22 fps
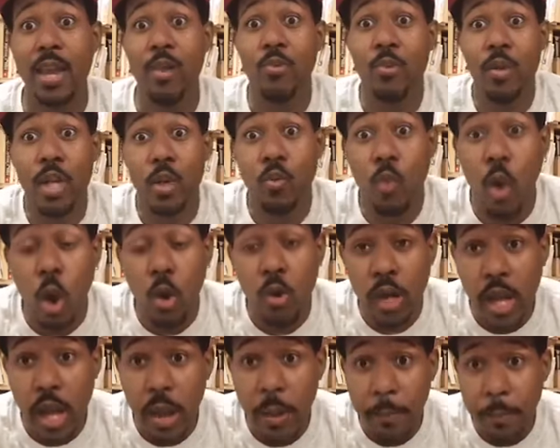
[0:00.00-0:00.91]
And when he
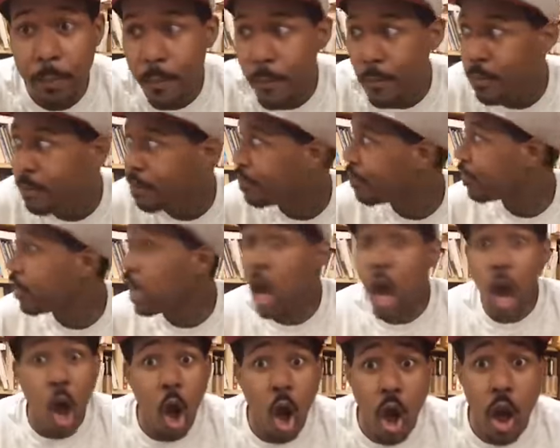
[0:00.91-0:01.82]
woke up,
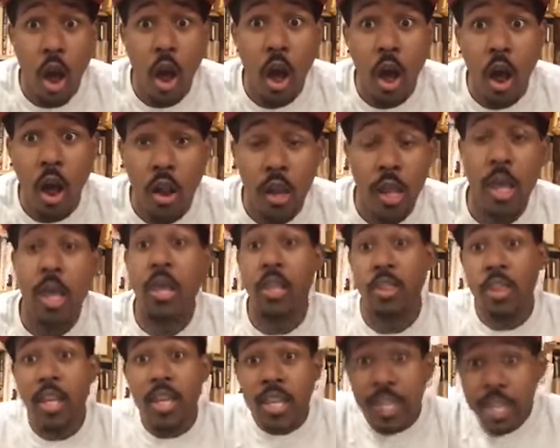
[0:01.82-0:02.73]
all
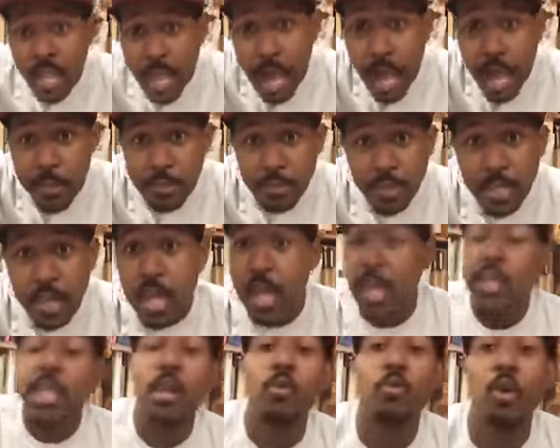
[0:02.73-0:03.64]
the caps
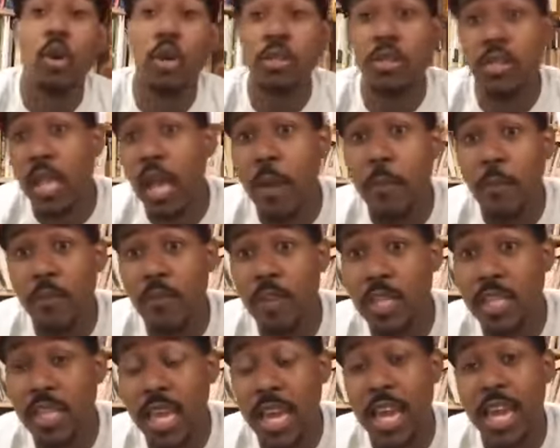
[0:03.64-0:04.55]
that were on top of
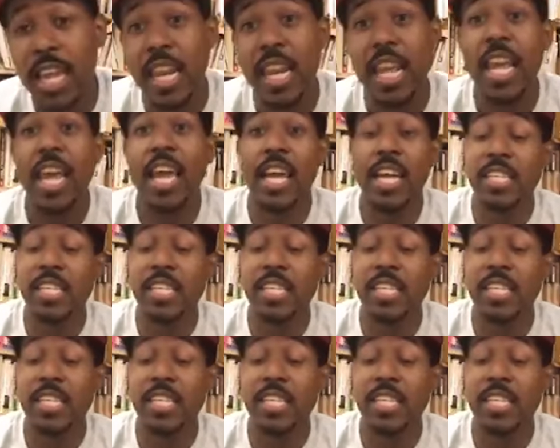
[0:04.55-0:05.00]
his head,